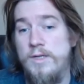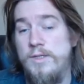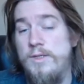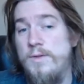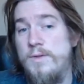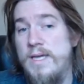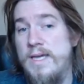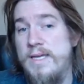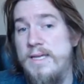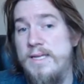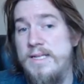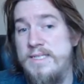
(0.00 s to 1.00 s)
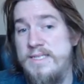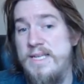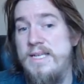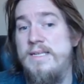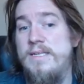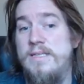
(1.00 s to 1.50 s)
you can
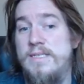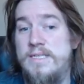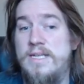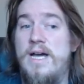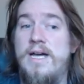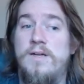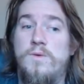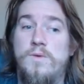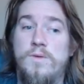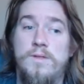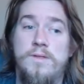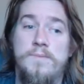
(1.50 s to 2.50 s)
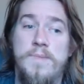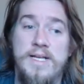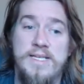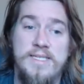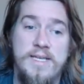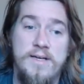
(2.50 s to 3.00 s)
send Scott or
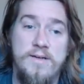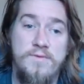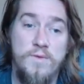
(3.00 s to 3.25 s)
myself